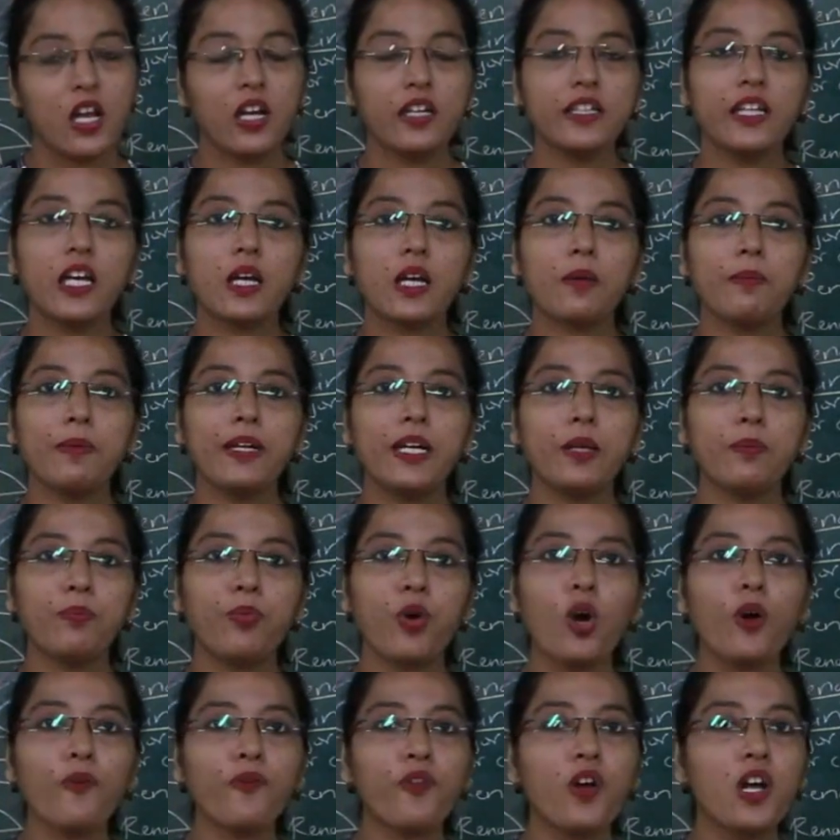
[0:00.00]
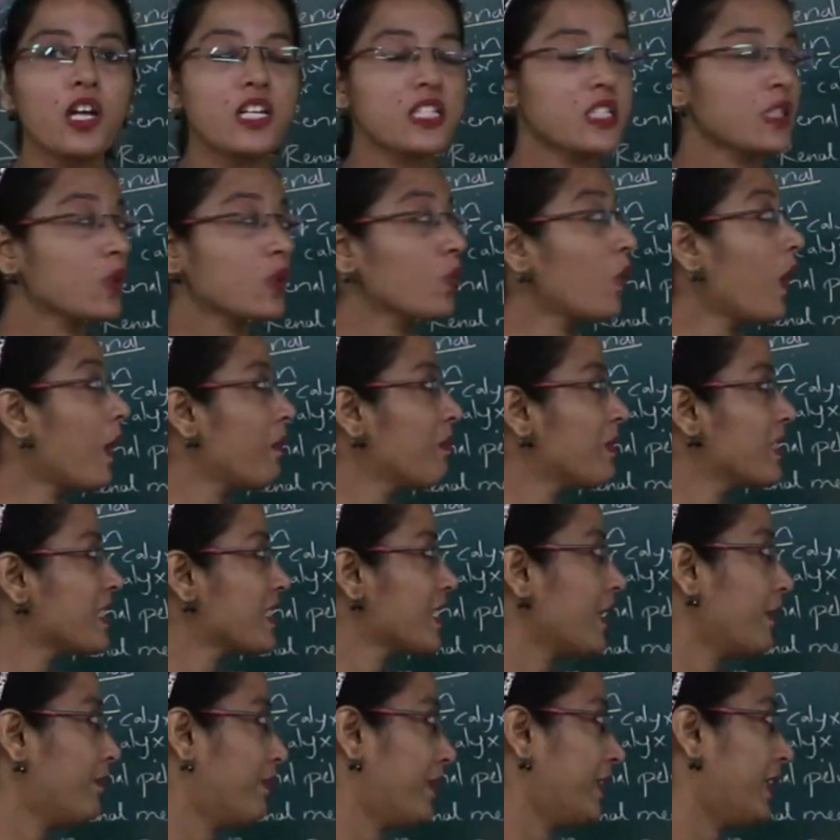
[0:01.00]
They are made up of squamous
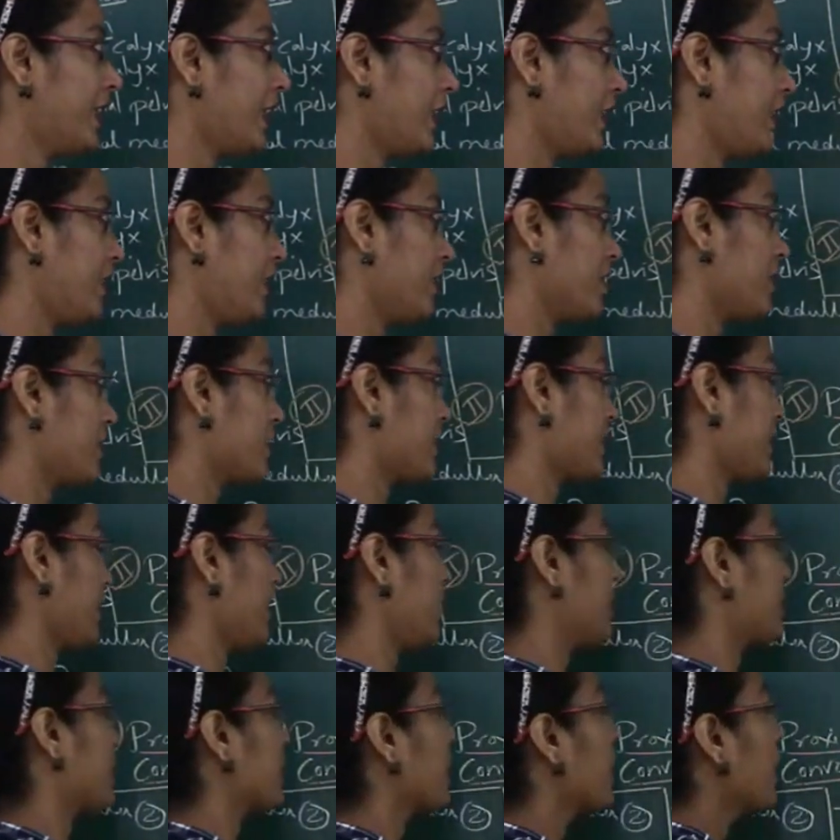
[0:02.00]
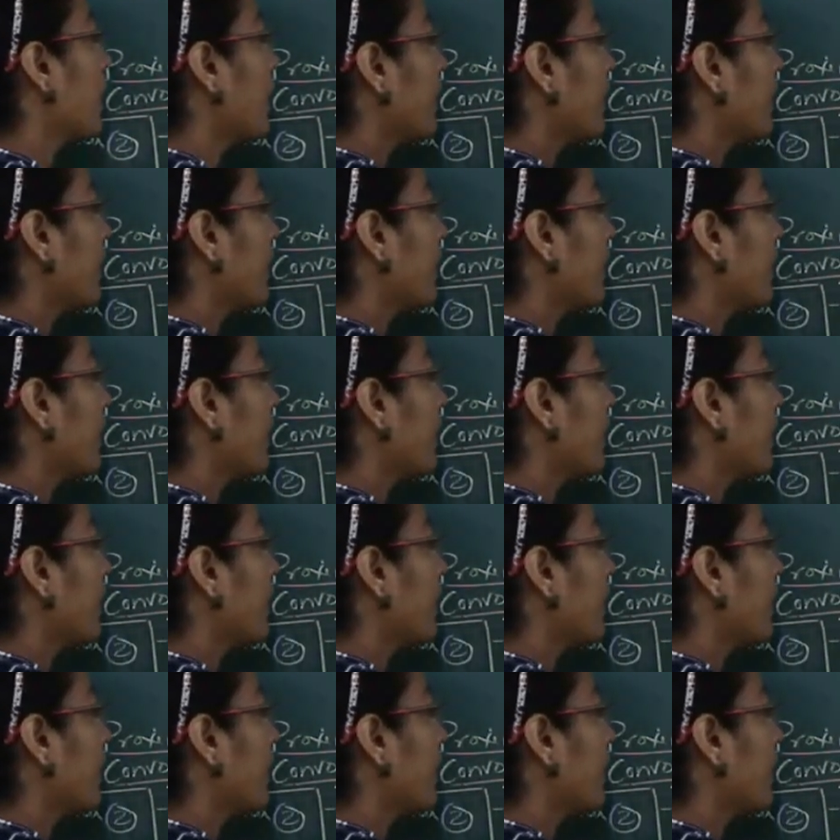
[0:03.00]
epithelial cells.